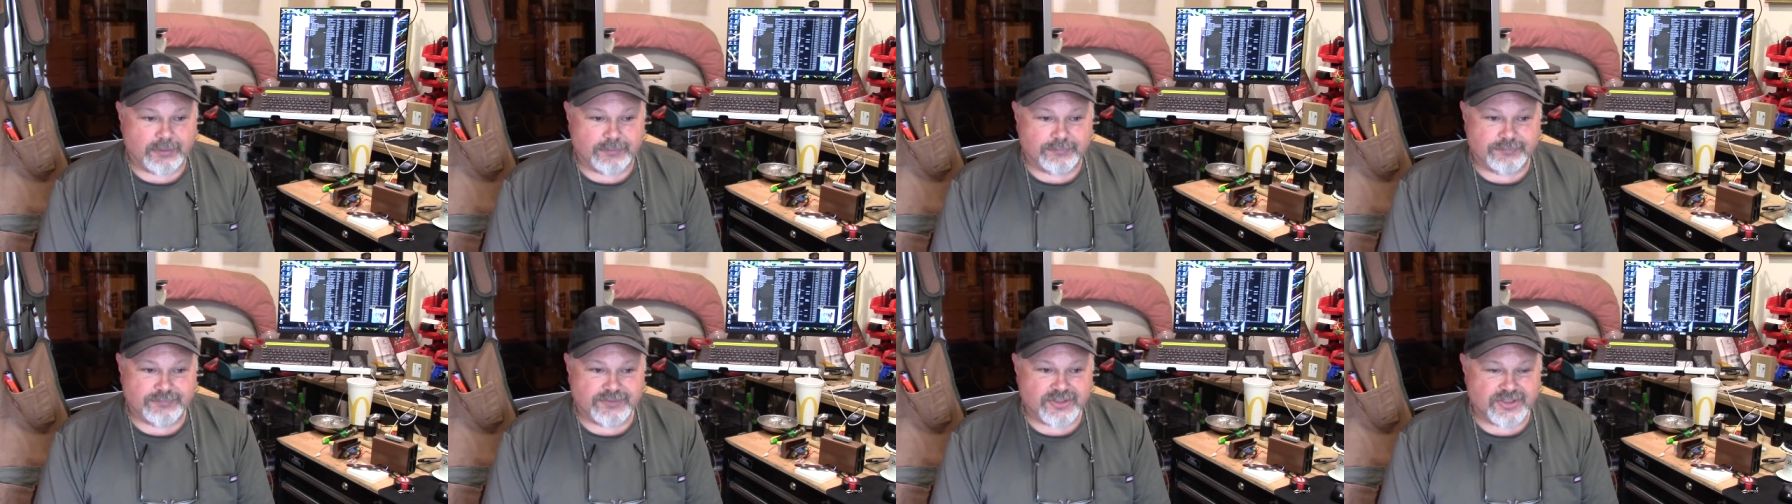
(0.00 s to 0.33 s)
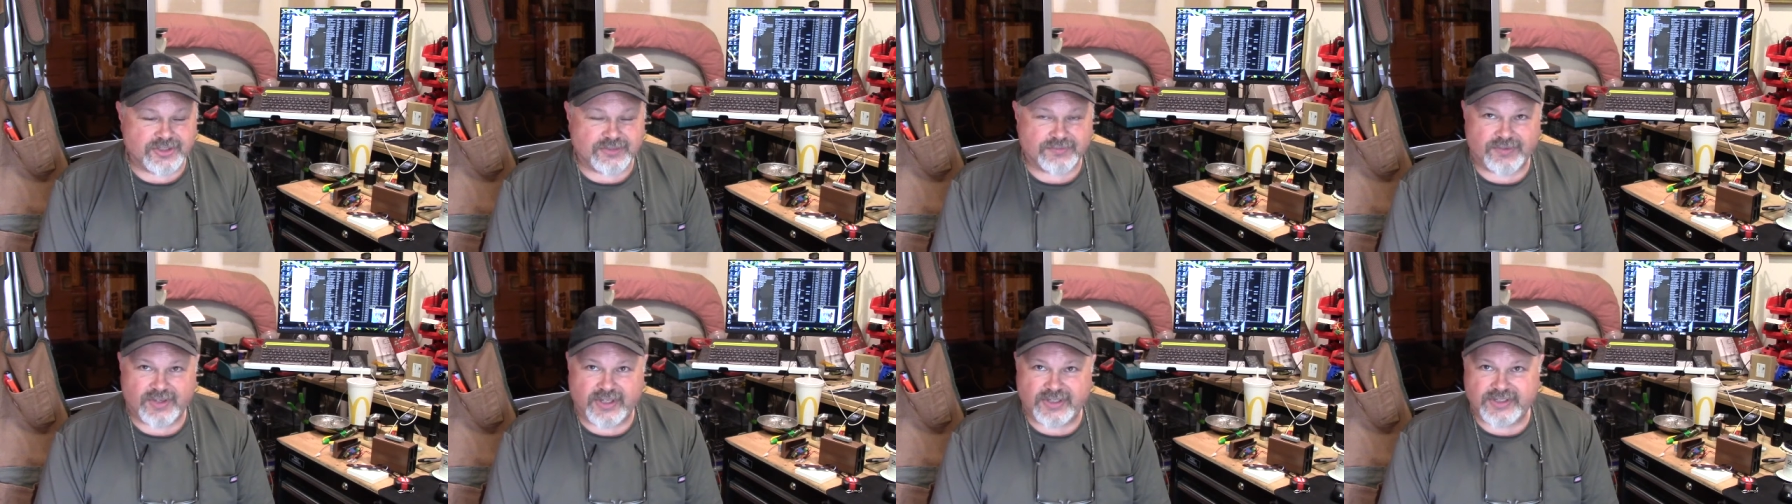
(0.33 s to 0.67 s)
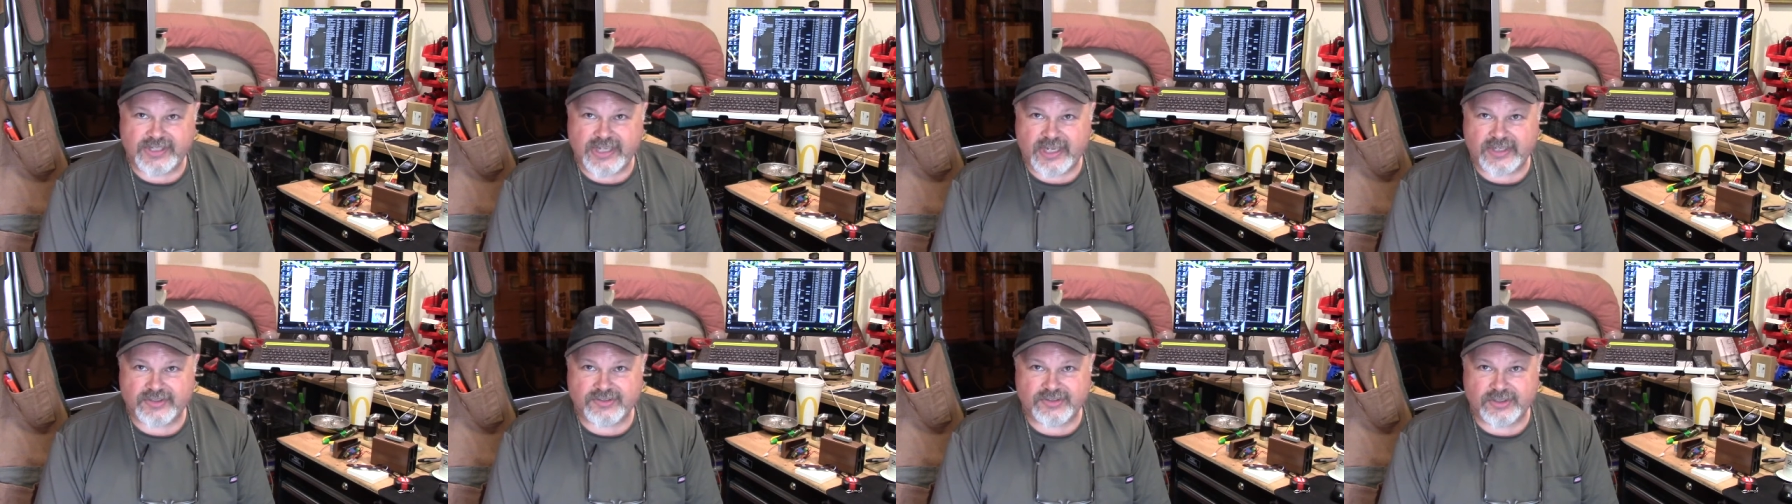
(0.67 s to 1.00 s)
of just
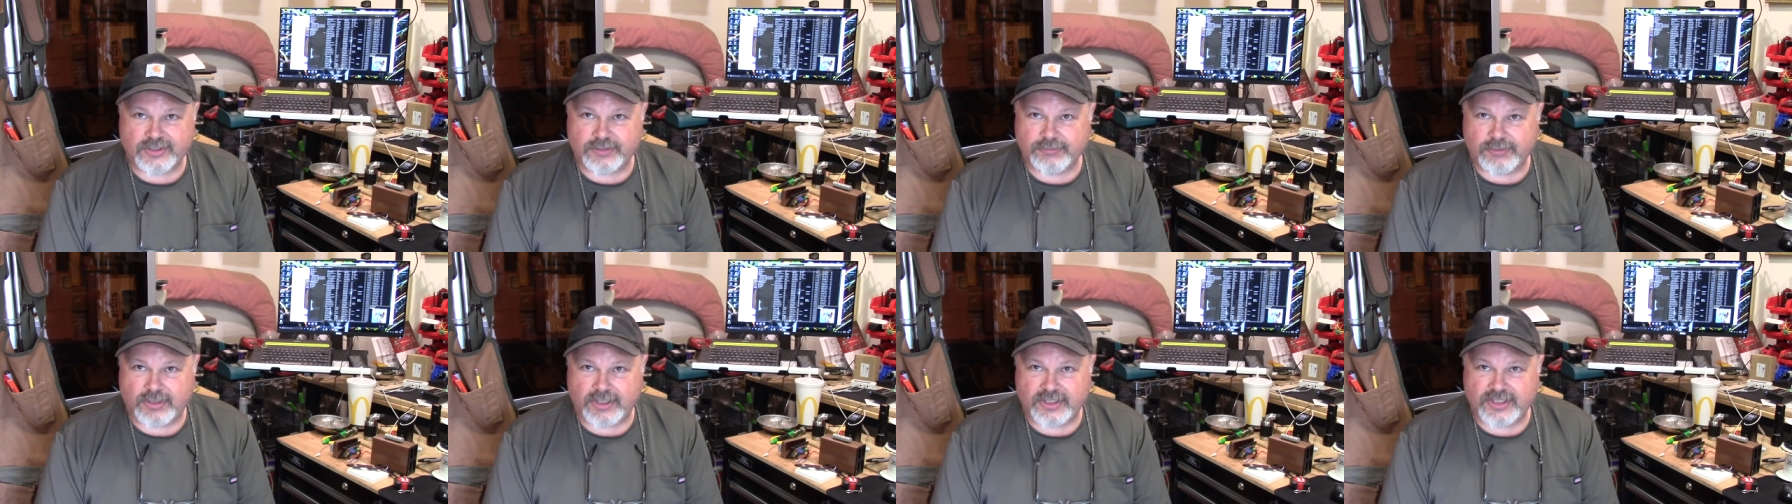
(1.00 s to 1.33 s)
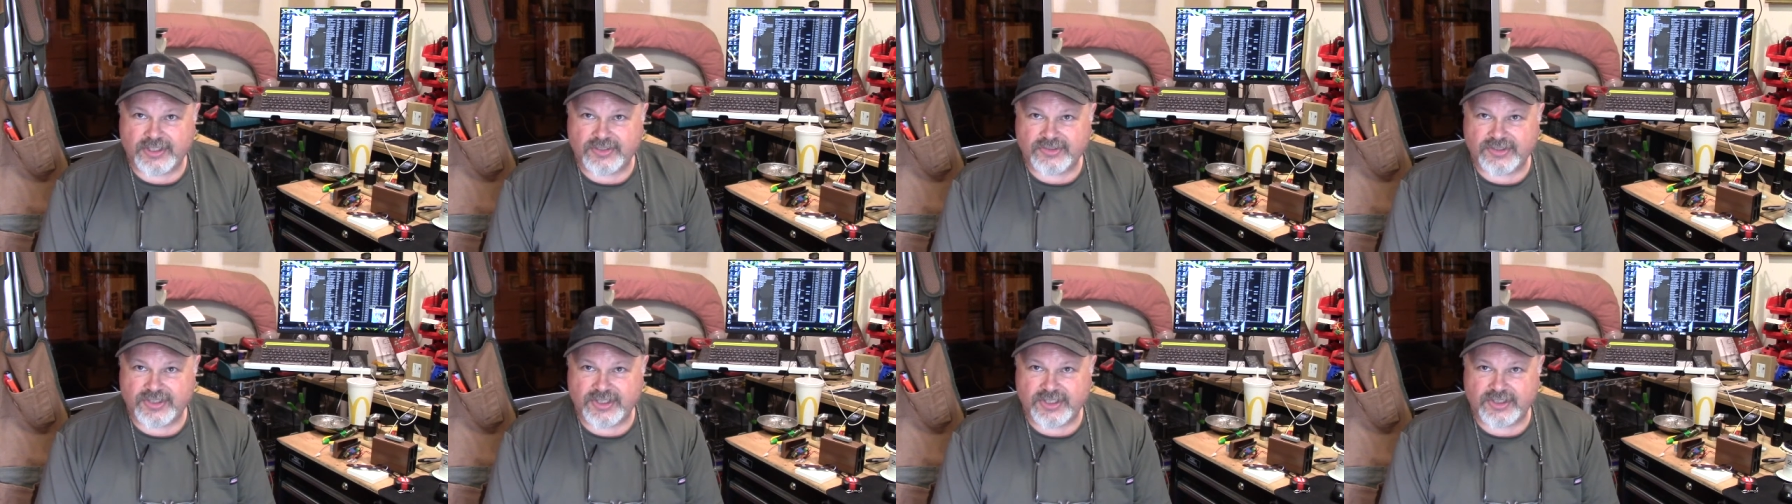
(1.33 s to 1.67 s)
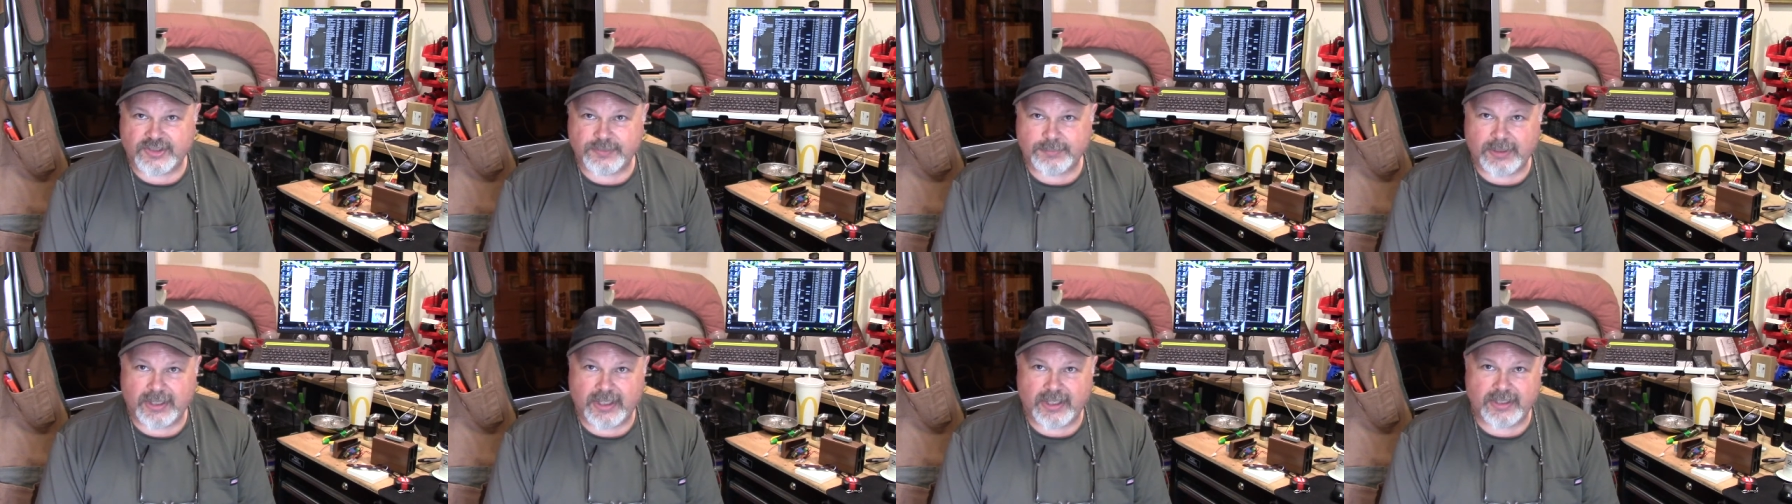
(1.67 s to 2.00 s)
fantastic Grandes de
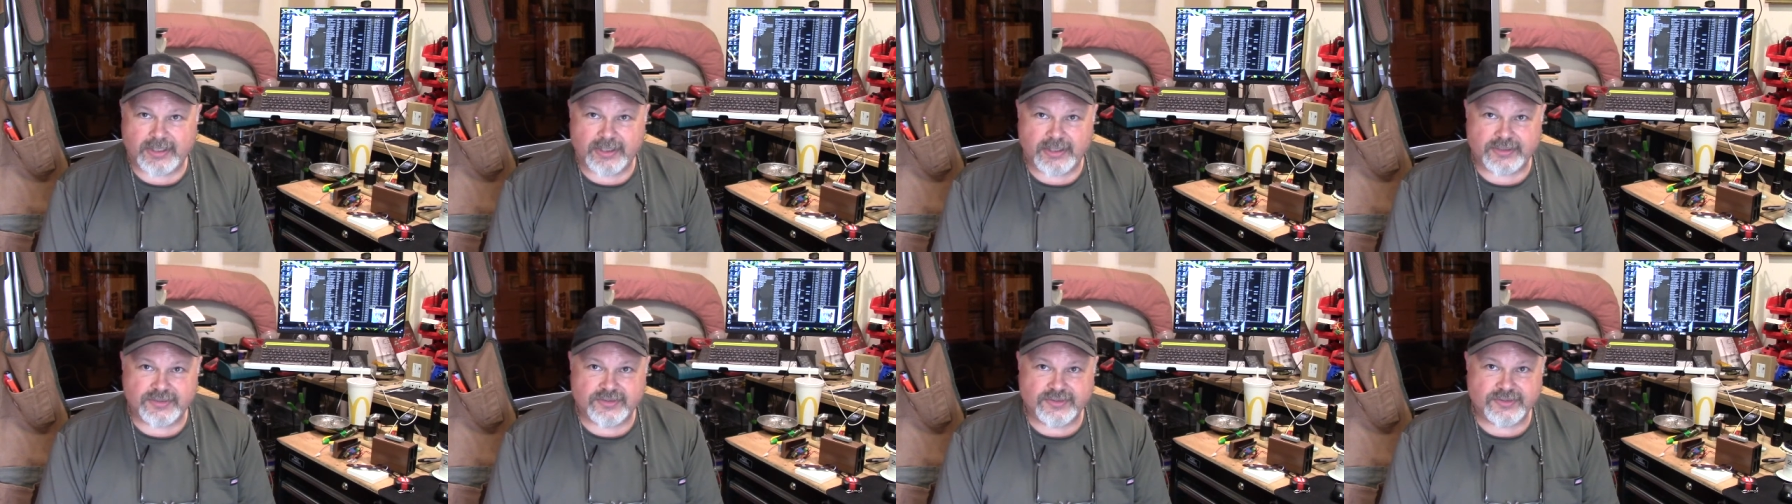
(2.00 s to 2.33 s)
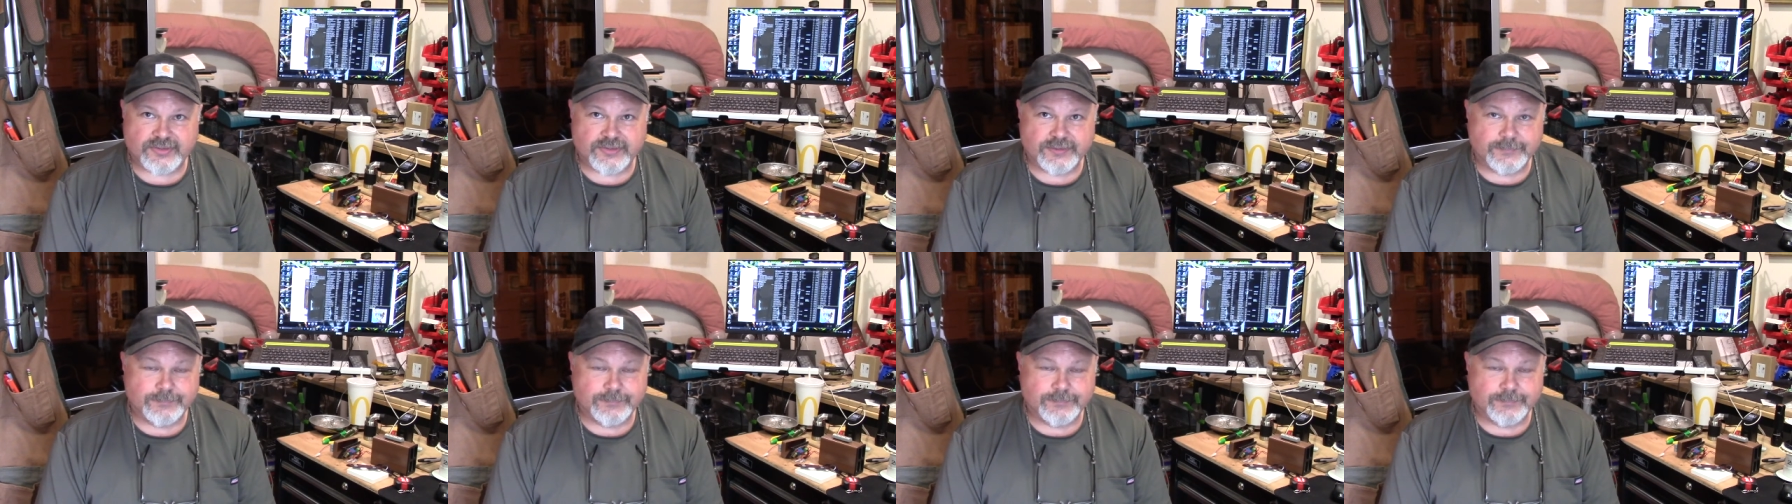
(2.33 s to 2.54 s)
Españas,